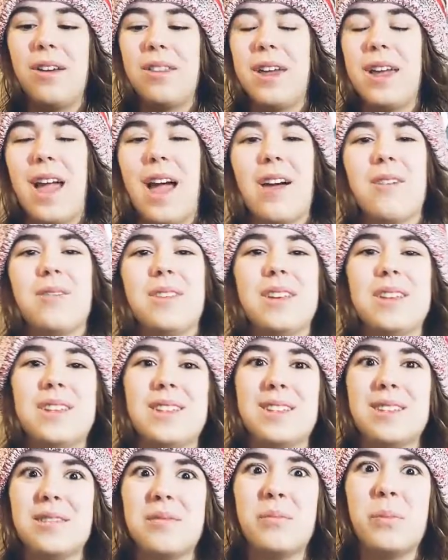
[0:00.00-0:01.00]
All they have
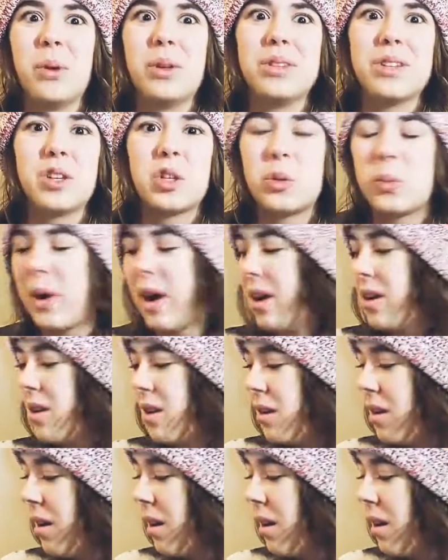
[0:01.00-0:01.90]
is Baltic Sprat.